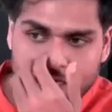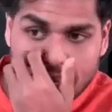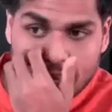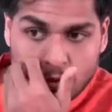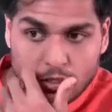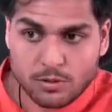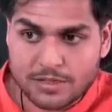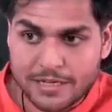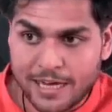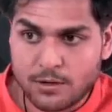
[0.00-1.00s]
Don't use
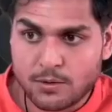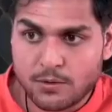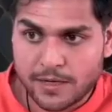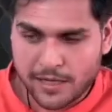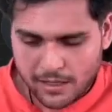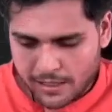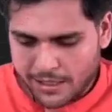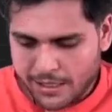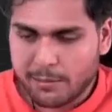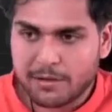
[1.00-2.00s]
arrow over here. Again,
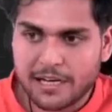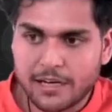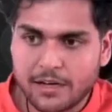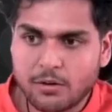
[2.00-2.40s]
I'm telling you,